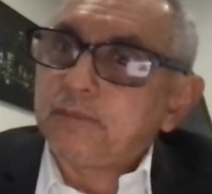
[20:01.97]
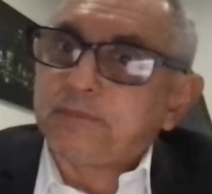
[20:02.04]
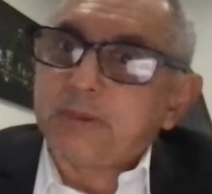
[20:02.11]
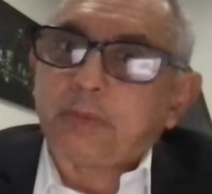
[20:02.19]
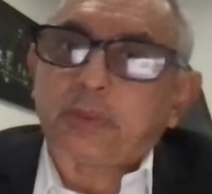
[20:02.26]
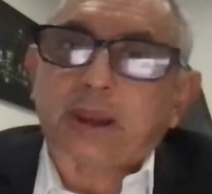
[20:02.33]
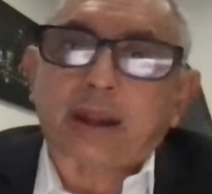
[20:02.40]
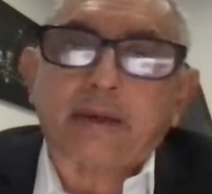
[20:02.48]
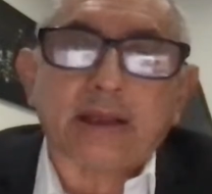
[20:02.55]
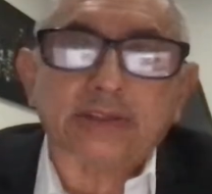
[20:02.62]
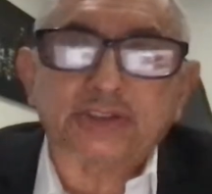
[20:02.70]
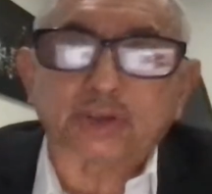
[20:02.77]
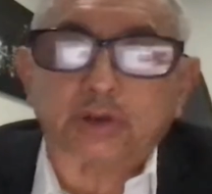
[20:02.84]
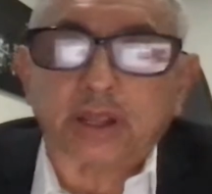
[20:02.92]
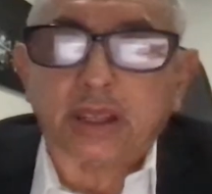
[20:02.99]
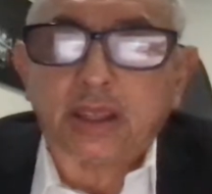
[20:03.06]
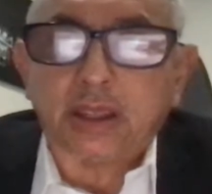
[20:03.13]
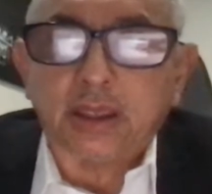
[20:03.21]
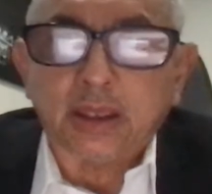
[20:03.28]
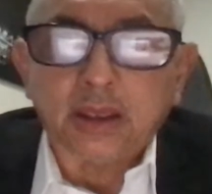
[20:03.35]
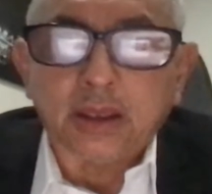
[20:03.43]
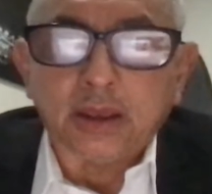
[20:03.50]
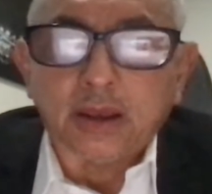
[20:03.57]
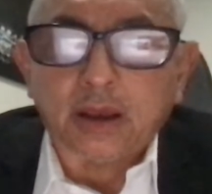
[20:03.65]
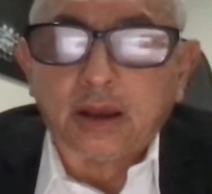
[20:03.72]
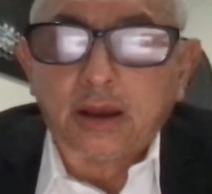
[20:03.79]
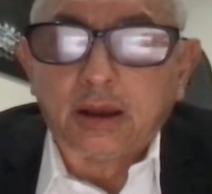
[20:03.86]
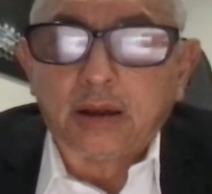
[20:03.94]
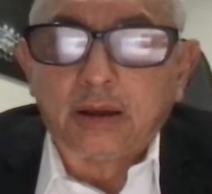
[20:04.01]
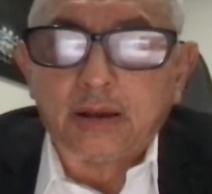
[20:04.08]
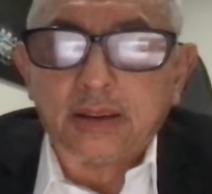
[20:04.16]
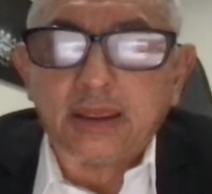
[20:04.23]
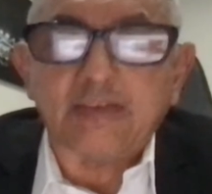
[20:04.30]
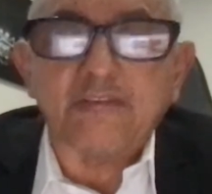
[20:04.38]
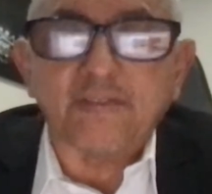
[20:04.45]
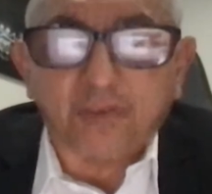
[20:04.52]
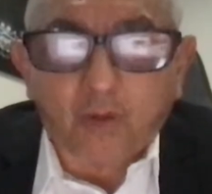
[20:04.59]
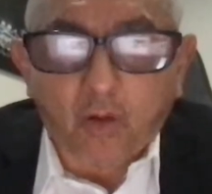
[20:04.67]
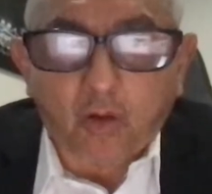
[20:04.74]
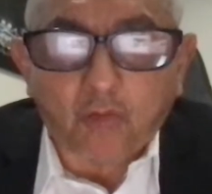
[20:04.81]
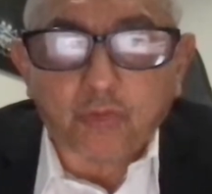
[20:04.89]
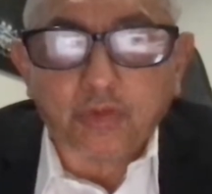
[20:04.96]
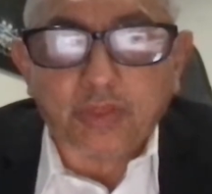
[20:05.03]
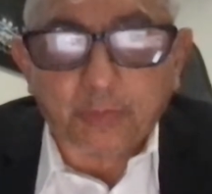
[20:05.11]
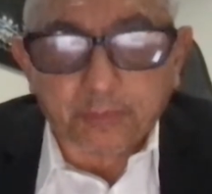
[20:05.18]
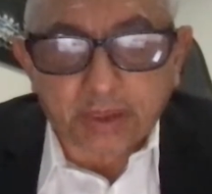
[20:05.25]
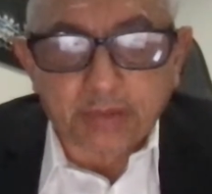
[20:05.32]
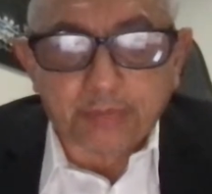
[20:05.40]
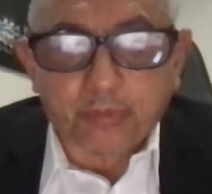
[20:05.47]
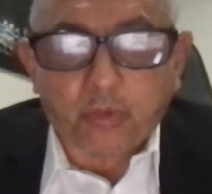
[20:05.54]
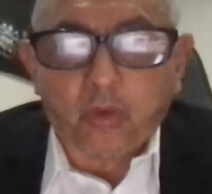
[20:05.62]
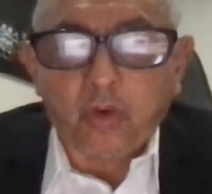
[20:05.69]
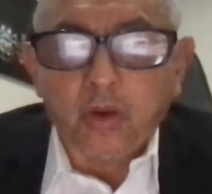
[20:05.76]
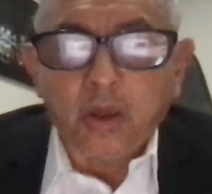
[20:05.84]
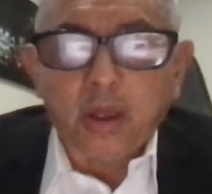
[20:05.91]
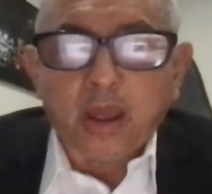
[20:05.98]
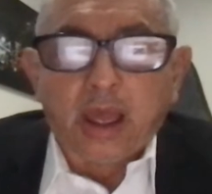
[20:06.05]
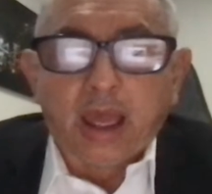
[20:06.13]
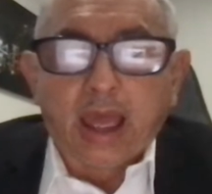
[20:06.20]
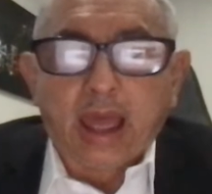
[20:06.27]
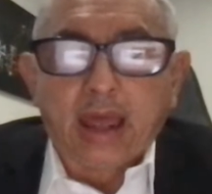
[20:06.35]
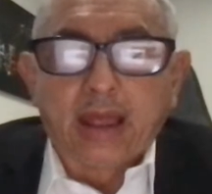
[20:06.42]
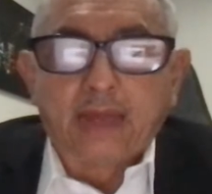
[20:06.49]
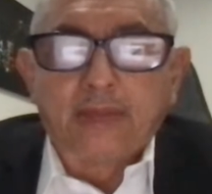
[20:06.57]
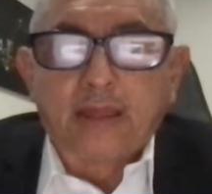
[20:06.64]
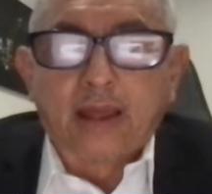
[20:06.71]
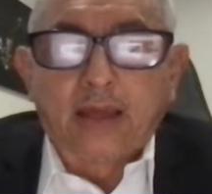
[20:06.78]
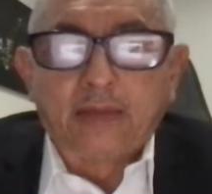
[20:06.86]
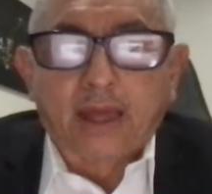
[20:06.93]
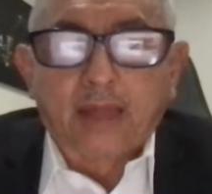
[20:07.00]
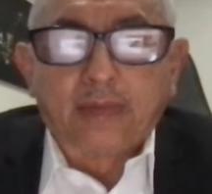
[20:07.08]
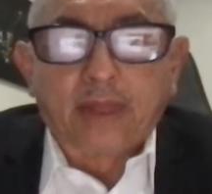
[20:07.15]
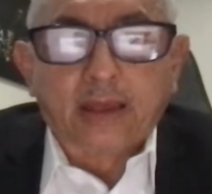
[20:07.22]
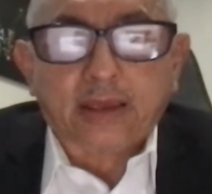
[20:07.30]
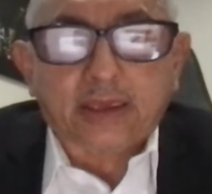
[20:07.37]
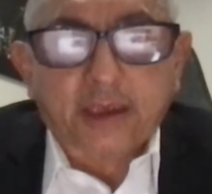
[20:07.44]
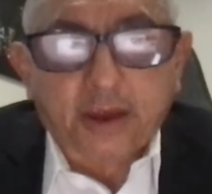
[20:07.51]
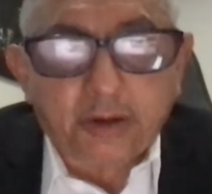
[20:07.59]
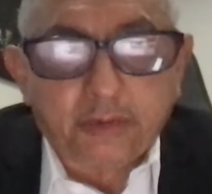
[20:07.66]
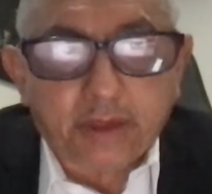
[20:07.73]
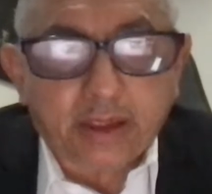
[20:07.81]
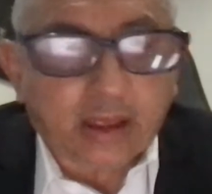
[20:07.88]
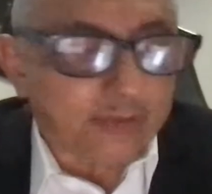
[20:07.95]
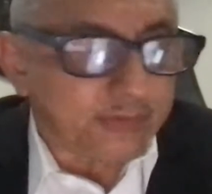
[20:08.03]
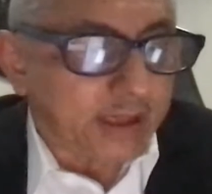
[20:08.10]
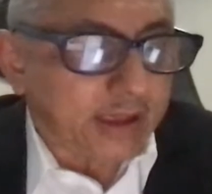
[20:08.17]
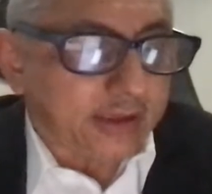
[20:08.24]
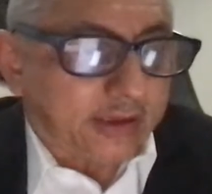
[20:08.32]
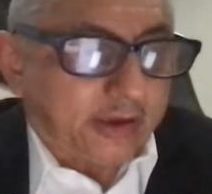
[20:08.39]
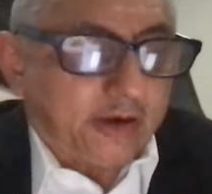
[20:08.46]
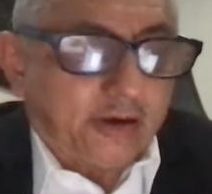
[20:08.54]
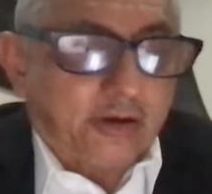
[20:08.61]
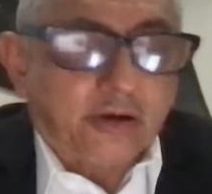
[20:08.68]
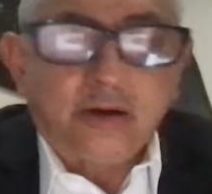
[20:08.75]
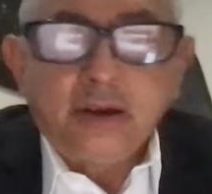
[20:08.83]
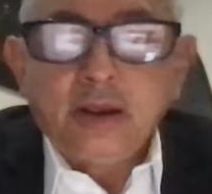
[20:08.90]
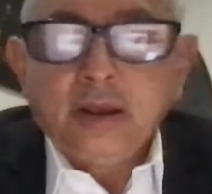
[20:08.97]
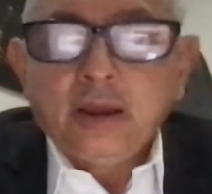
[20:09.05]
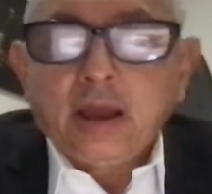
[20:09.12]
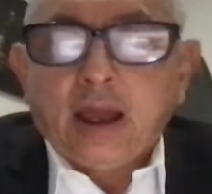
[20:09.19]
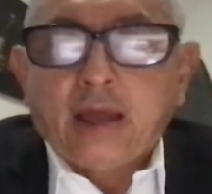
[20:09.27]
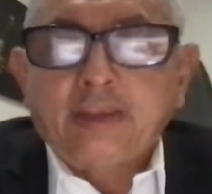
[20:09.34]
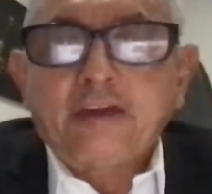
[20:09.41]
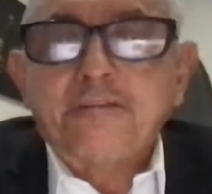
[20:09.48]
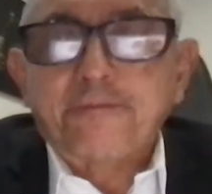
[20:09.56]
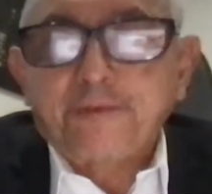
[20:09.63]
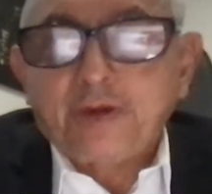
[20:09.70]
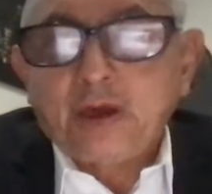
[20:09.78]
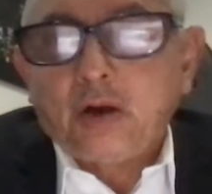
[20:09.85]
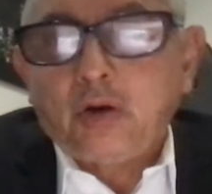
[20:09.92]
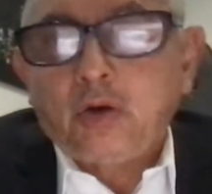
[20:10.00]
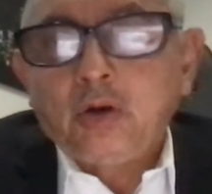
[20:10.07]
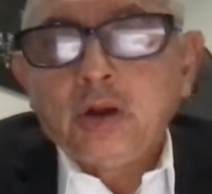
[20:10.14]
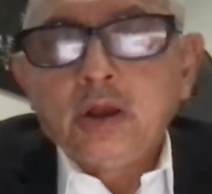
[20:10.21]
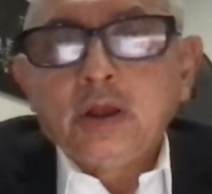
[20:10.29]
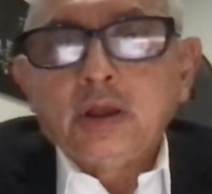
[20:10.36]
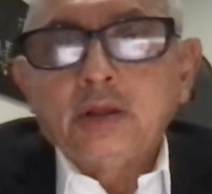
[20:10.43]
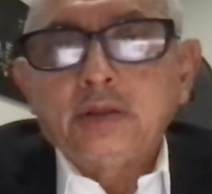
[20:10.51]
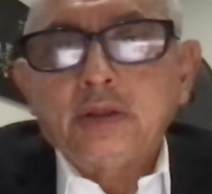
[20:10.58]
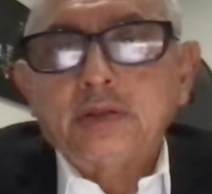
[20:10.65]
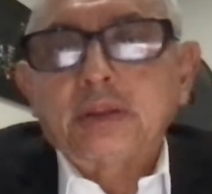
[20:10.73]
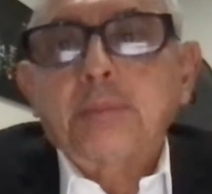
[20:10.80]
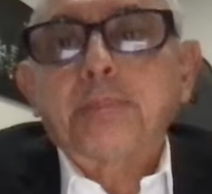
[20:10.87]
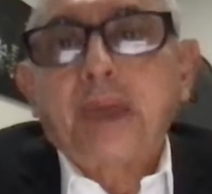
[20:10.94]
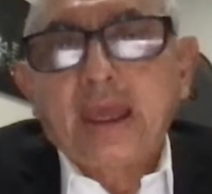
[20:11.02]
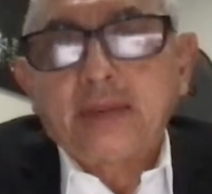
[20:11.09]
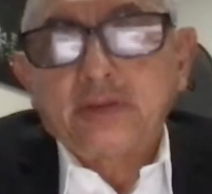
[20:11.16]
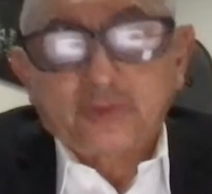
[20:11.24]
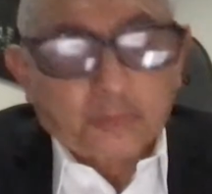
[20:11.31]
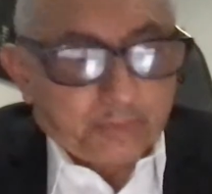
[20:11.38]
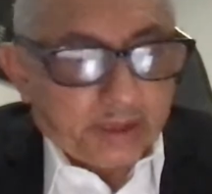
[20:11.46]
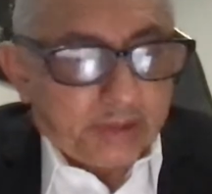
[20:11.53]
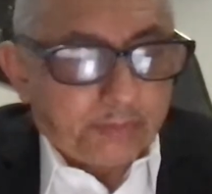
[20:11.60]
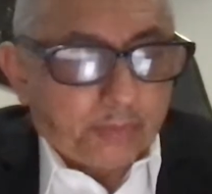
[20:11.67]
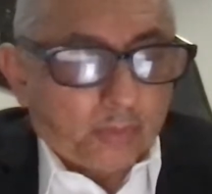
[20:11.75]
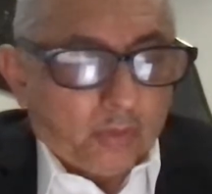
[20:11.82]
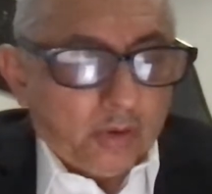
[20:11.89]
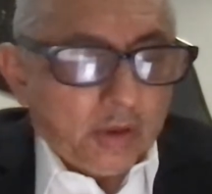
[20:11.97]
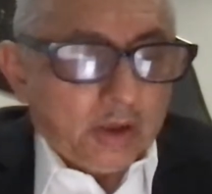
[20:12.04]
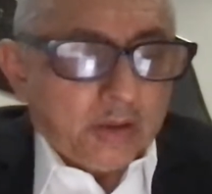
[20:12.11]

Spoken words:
people that are actually uh, involved with the people, and are hearing, and they hear and they feel the pain of the people.